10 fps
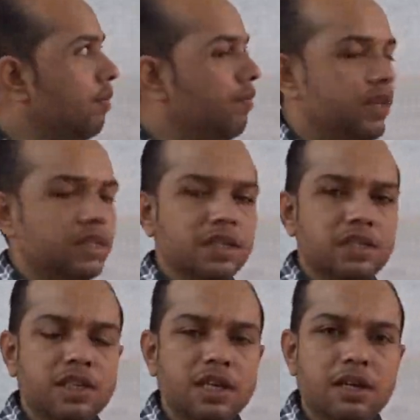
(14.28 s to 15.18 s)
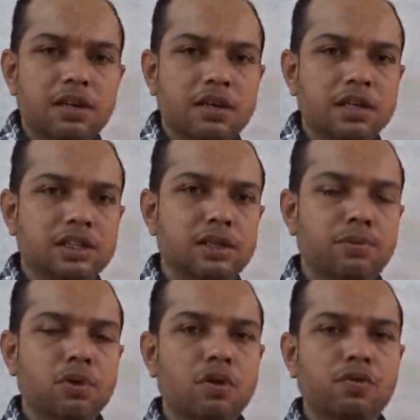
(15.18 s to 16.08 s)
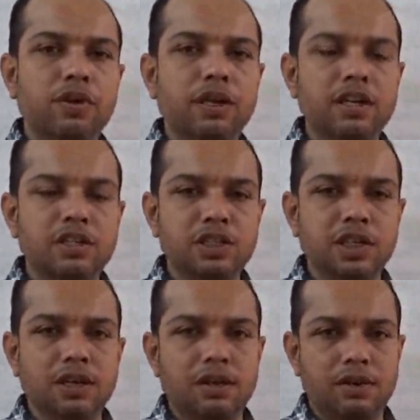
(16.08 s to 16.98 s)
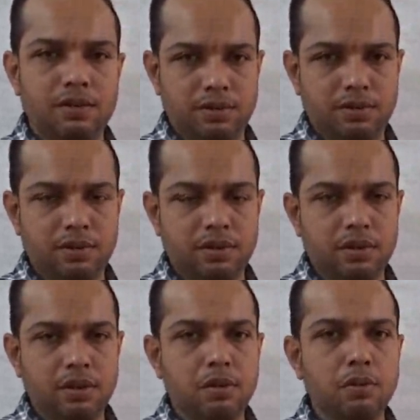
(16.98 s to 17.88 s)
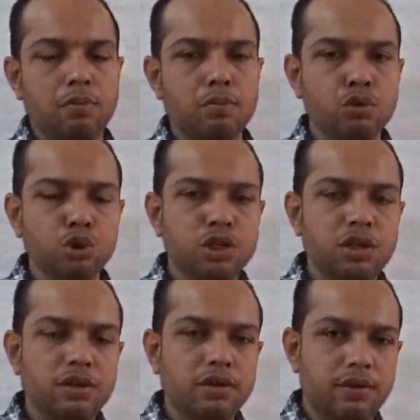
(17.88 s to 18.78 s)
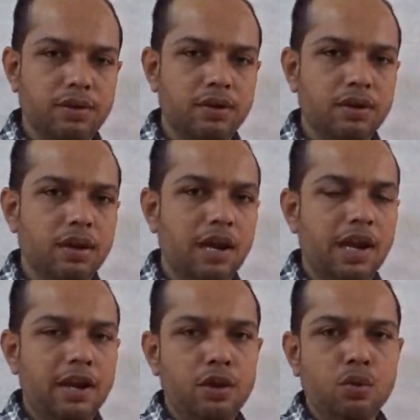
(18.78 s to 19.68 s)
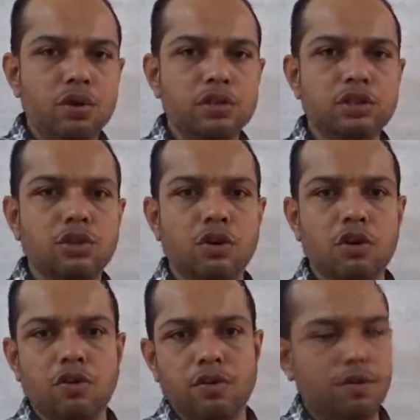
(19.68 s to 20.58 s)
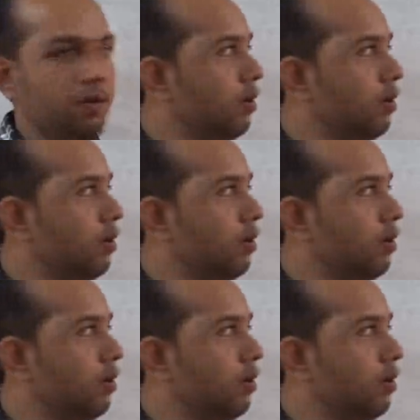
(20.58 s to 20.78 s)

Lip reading: We discuss here concept of inertia, motion, and Newton's law.